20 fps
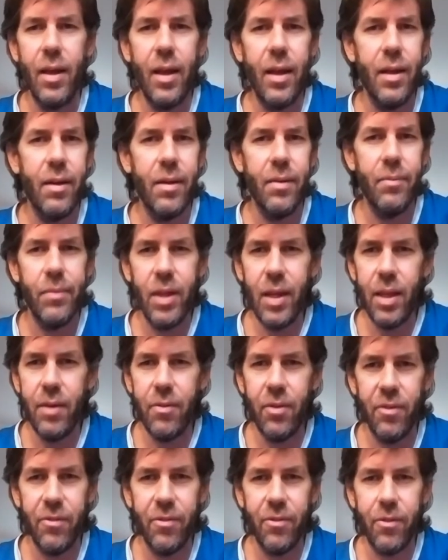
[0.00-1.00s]
And
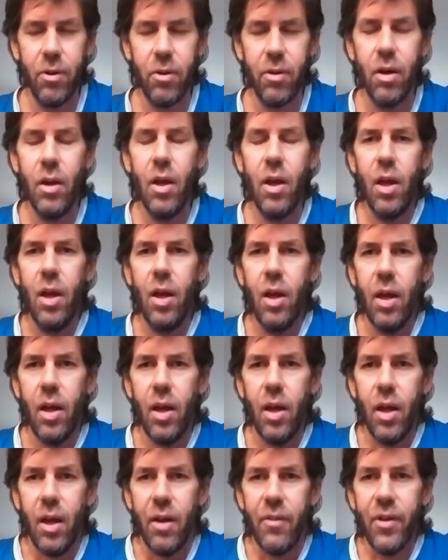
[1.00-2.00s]
even for
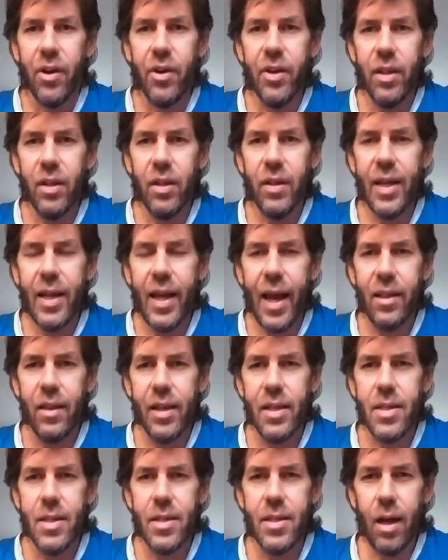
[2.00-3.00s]
very elite
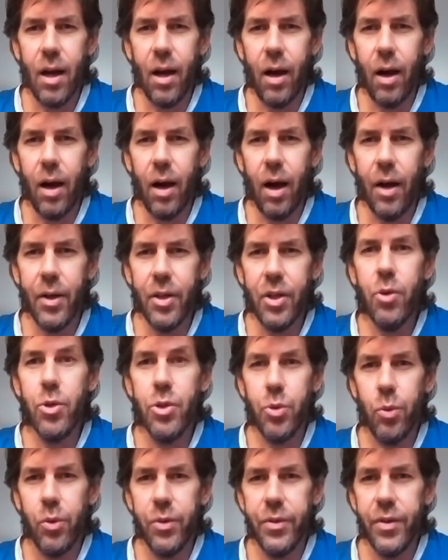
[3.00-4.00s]
athletes, it's
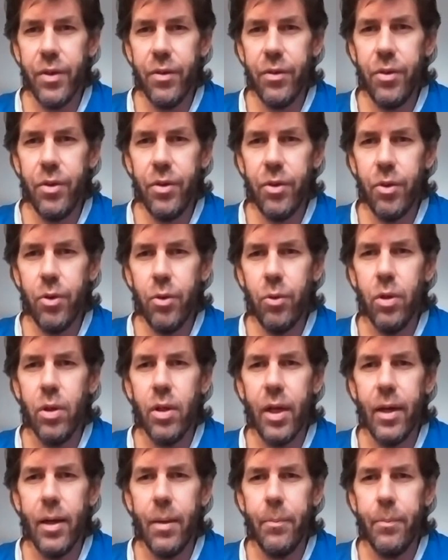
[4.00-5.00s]
unusual to do
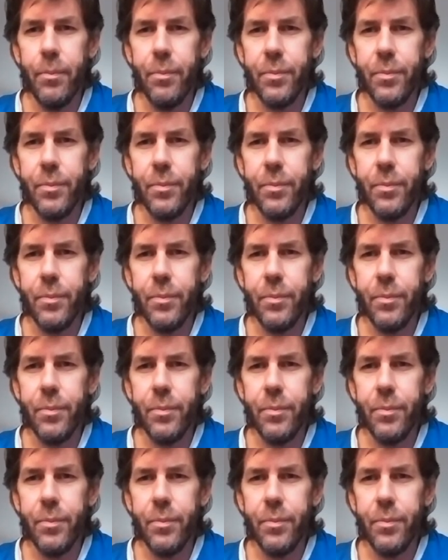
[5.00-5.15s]
a